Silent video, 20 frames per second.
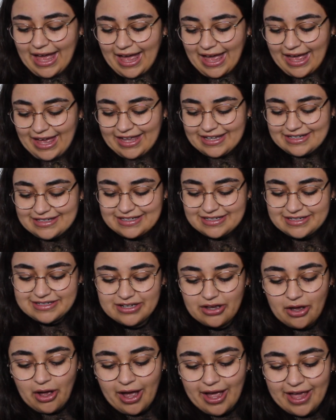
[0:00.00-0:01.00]
and
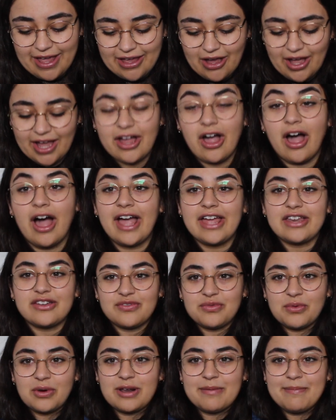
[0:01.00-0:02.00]
I kind
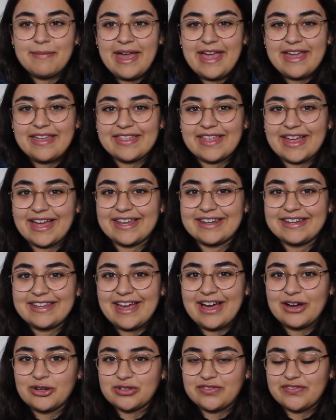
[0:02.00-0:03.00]
of want to make that
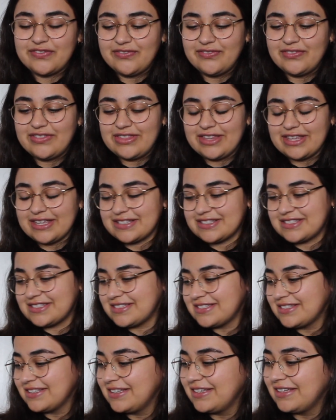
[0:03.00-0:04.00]
out of this.